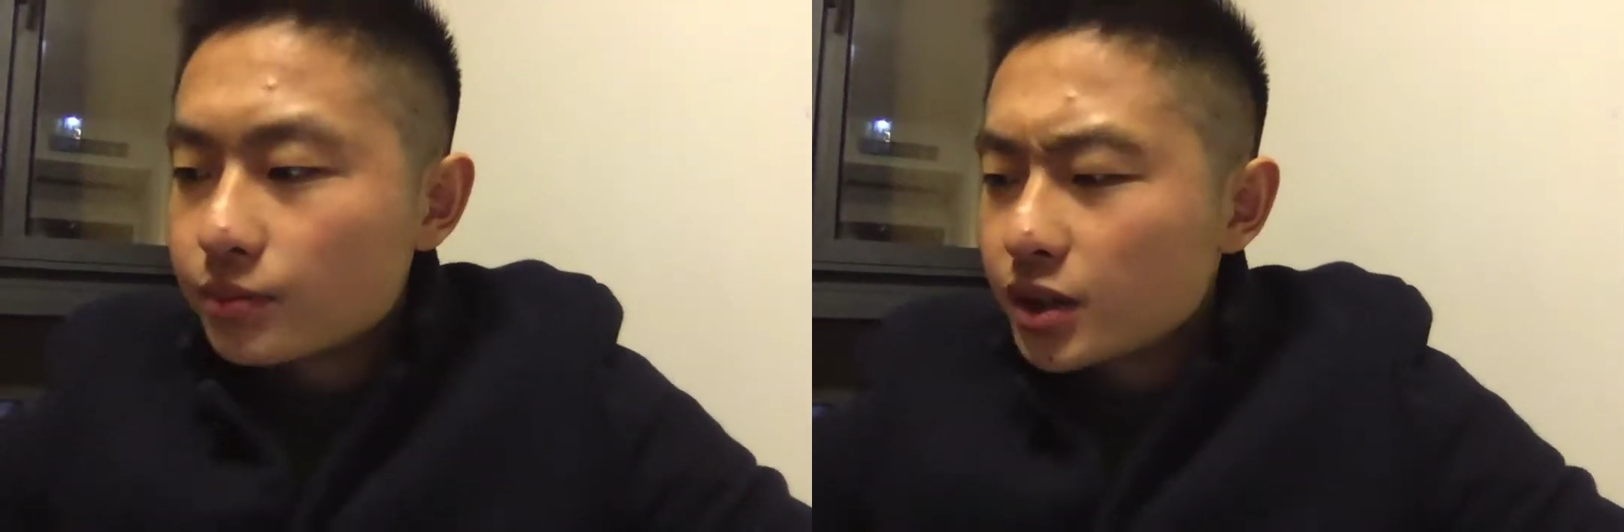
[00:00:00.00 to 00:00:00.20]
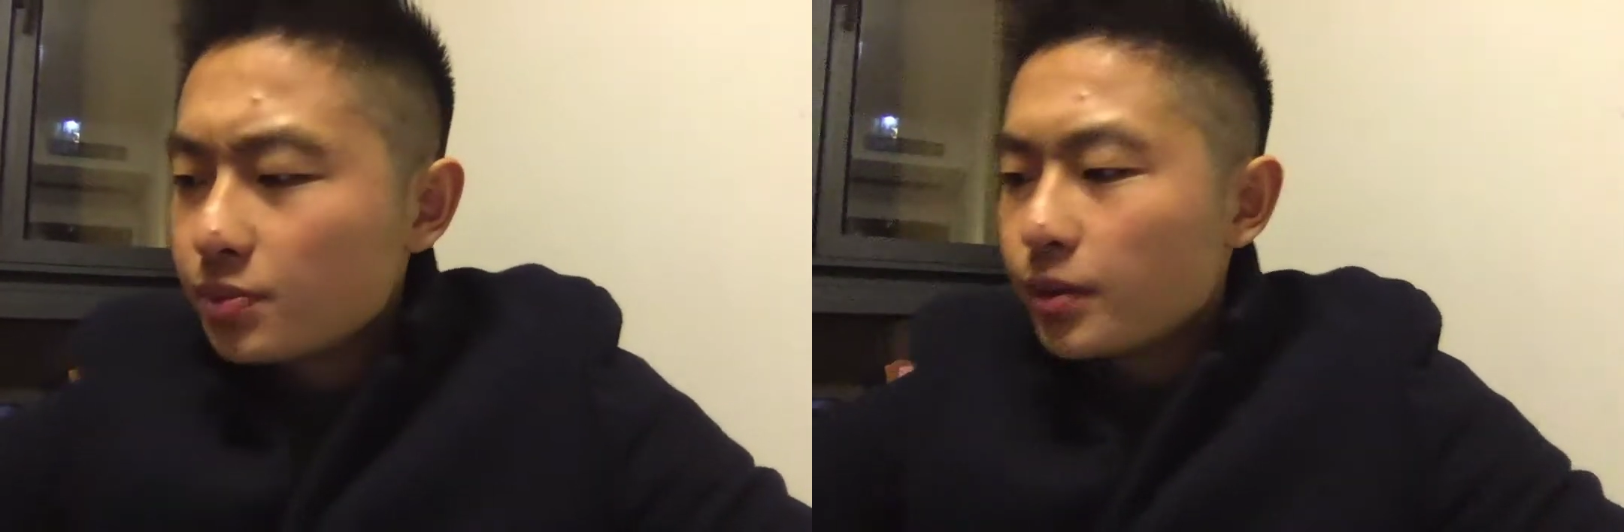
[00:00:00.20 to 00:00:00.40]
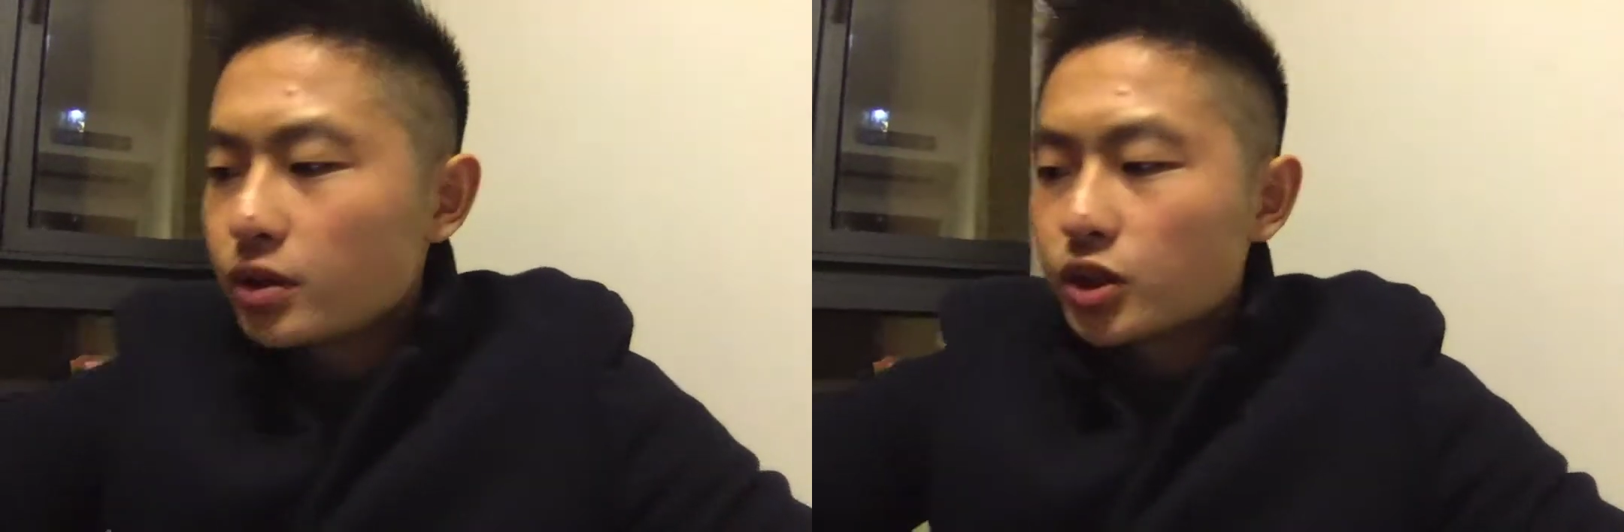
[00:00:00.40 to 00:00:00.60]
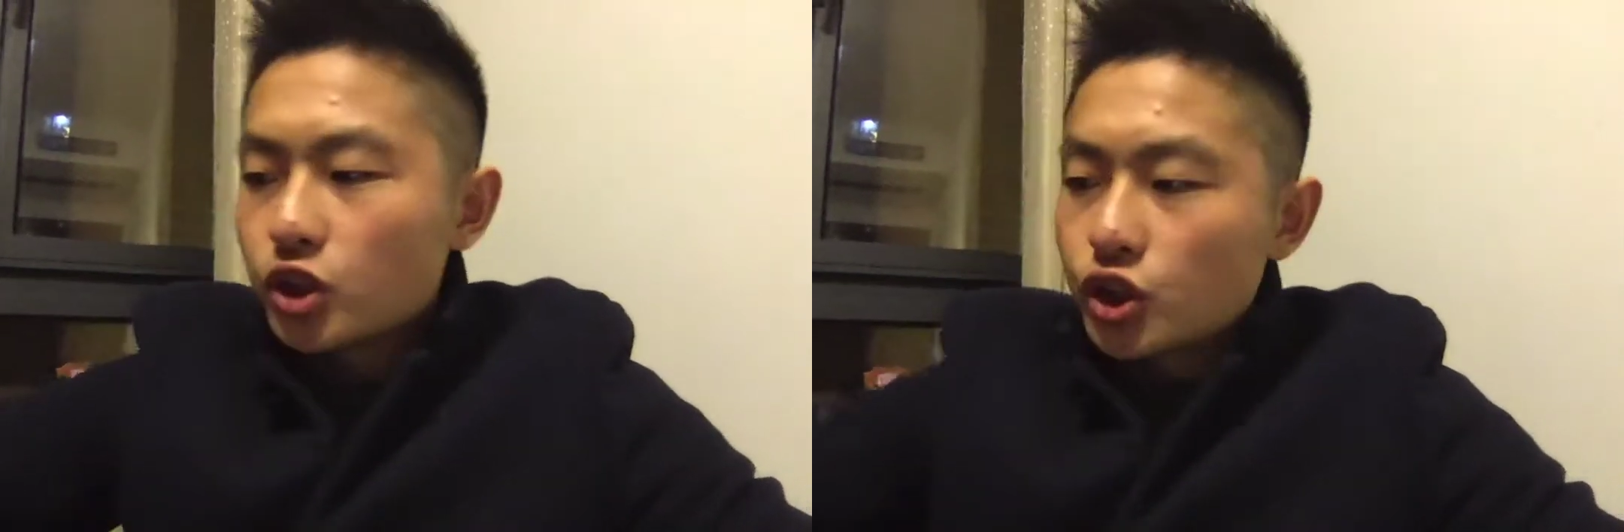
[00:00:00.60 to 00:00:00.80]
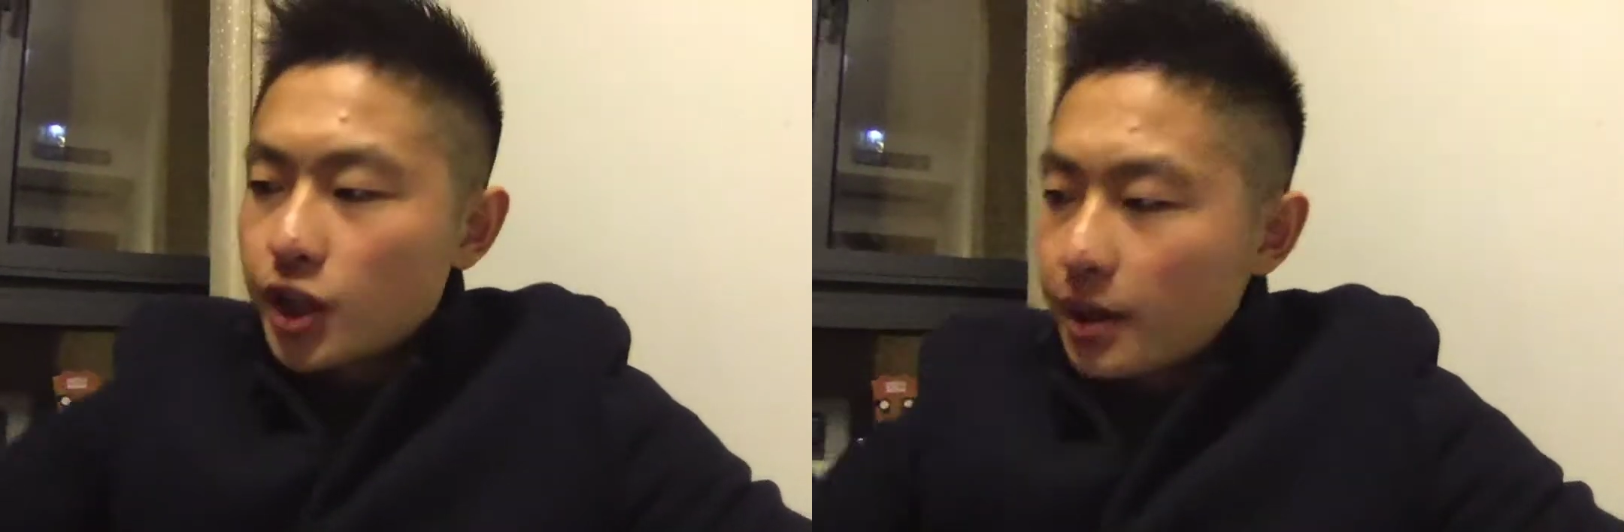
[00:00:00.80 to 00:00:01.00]
this book
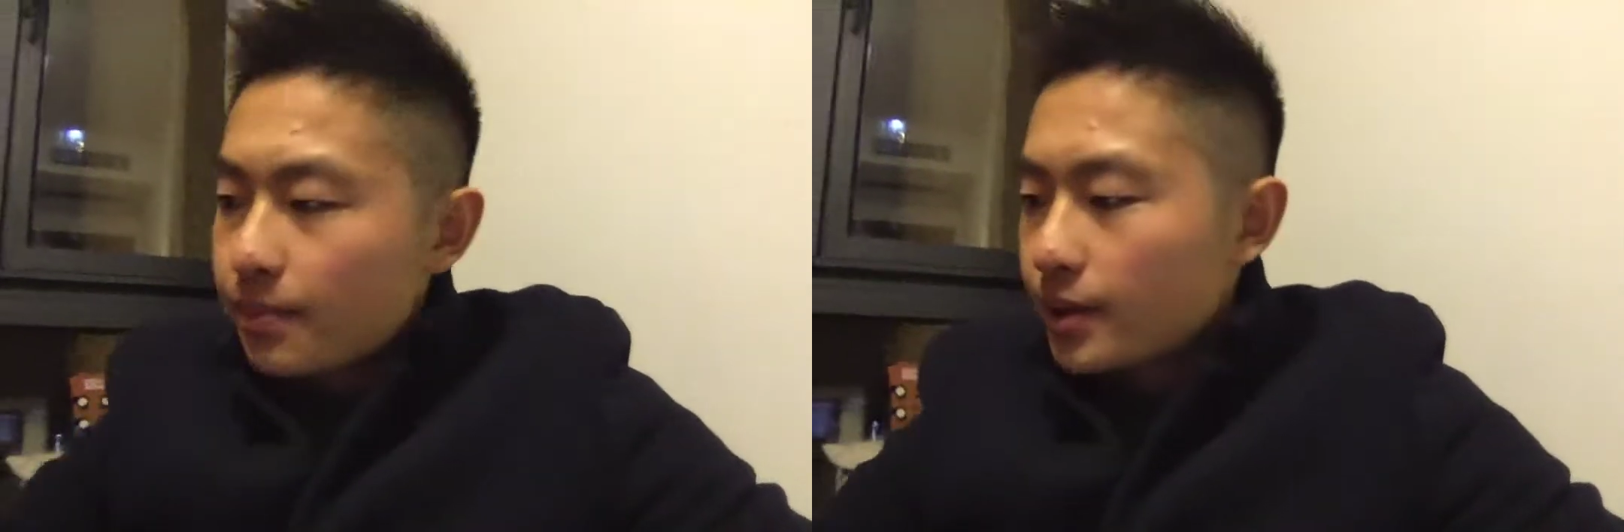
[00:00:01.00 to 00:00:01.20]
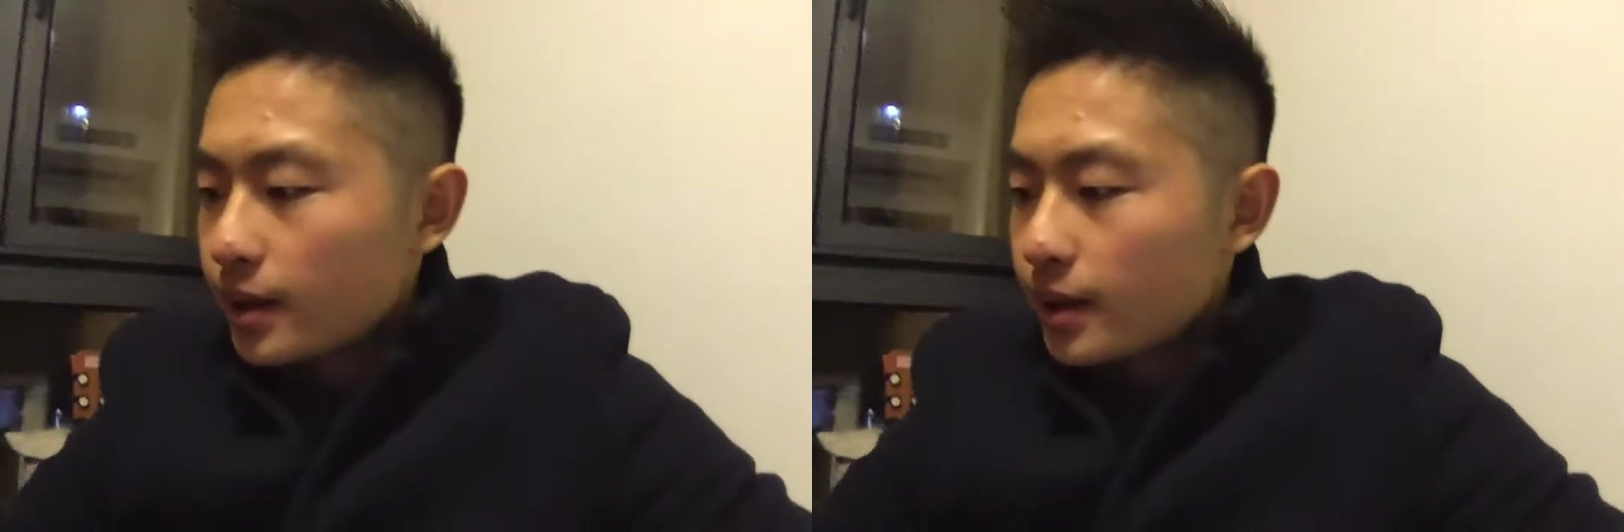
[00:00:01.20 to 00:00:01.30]
is cheap.